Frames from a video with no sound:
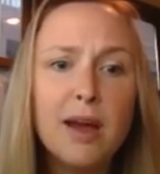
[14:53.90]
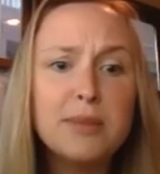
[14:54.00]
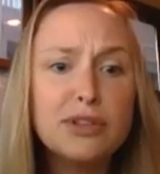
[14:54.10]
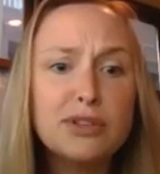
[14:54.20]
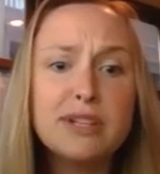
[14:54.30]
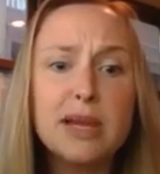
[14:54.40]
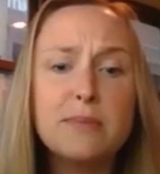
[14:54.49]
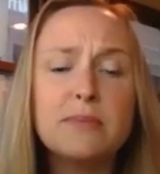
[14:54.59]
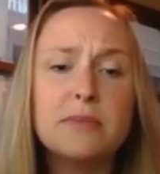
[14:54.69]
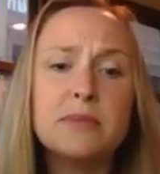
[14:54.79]
Certain
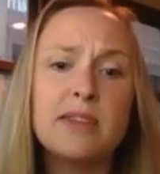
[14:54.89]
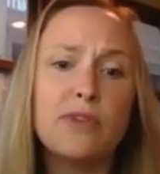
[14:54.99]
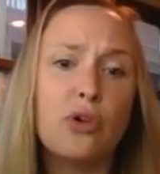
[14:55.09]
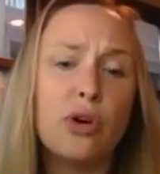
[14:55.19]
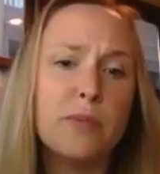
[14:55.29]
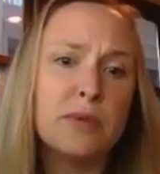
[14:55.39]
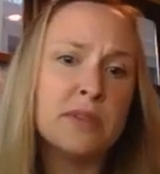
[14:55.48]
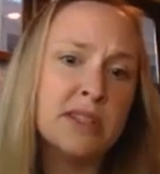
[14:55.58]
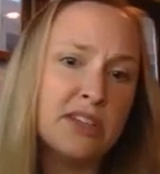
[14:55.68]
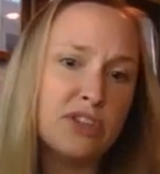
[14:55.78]
types of court
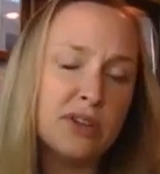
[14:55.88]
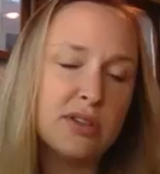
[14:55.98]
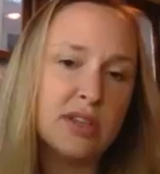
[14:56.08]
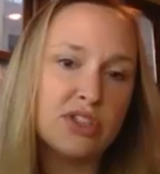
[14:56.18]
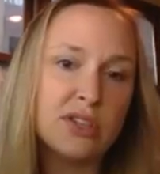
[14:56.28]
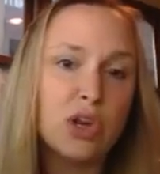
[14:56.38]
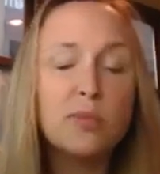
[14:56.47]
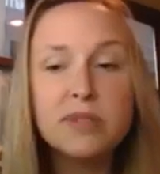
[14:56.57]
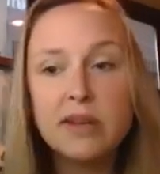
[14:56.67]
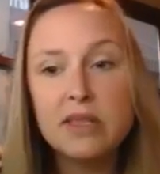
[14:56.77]
procedures, such as
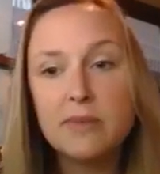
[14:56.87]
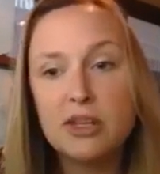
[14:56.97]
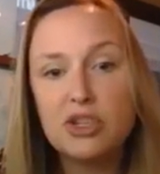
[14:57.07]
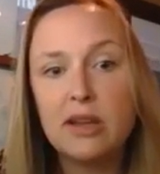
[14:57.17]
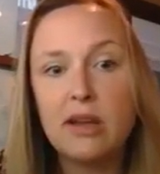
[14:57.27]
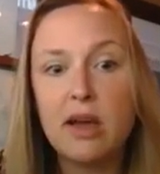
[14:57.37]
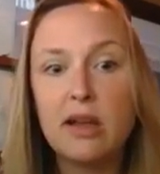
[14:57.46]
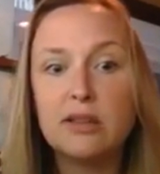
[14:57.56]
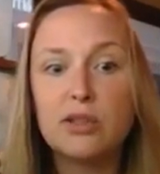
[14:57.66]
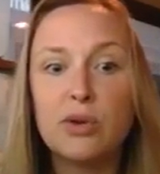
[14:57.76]
home studies by
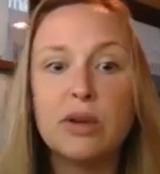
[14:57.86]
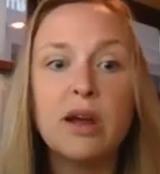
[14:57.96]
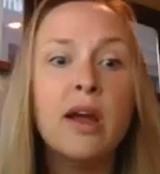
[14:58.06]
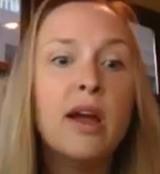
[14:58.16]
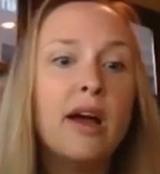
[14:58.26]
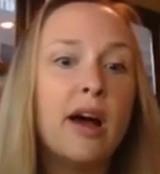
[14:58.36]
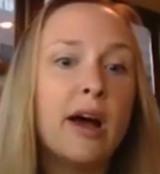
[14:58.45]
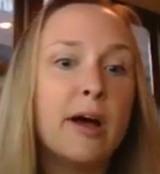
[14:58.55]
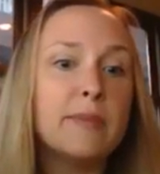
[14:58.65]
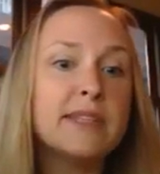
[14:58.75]
JALs or
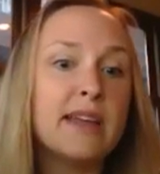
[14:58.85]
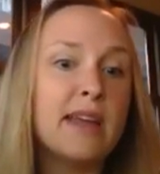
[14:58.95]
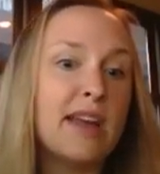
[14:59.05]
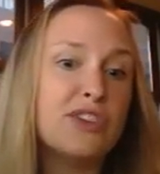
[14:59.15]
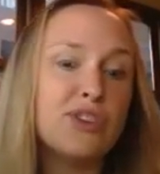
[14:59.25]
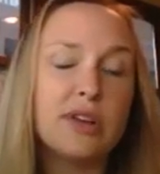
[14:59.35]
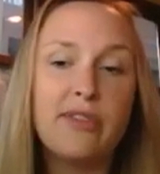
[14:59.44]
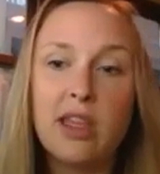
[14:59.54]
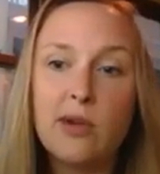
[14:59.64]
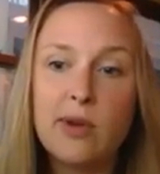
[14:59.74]
psychiatric
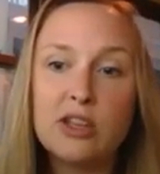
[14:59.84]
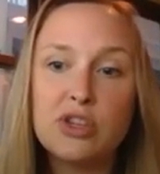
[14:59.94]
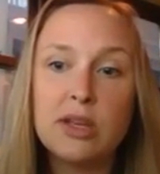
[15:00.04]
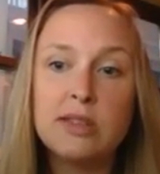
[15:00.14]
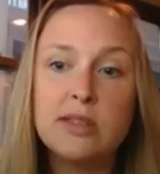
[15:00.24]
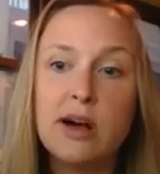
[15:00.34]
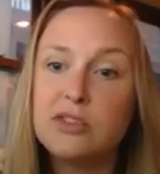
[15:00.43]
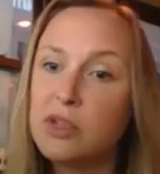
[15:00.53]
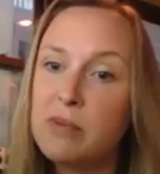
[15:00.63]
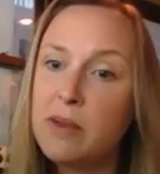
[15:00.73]
evaluations,
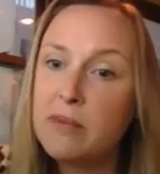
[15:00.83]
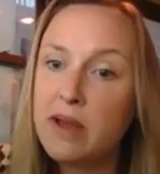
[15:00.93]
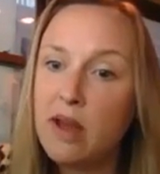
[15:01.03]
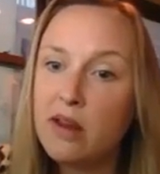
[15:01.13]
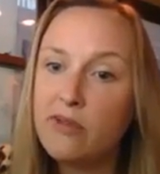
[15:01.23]
also might be kind